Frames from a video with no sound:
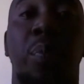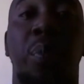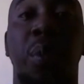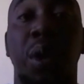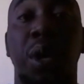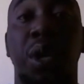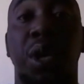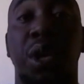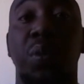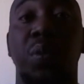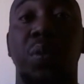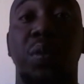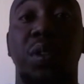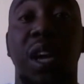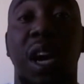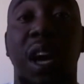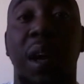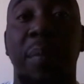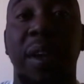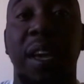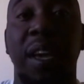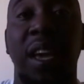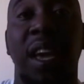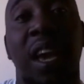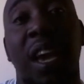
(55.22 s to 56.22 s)
book, you
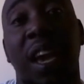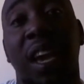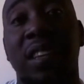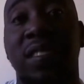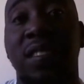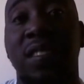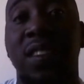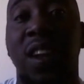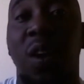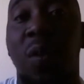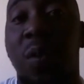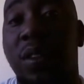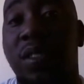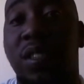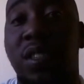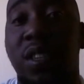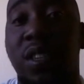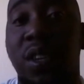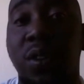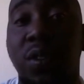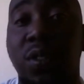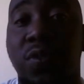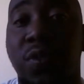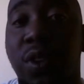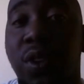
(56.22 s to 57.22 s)
dummy. It's no
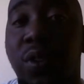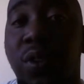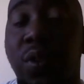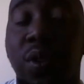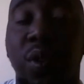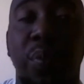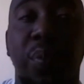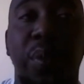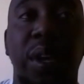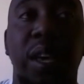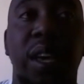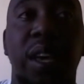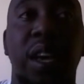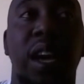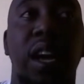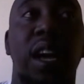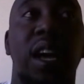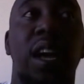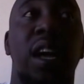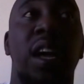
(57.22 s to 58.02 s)
excuse for you to be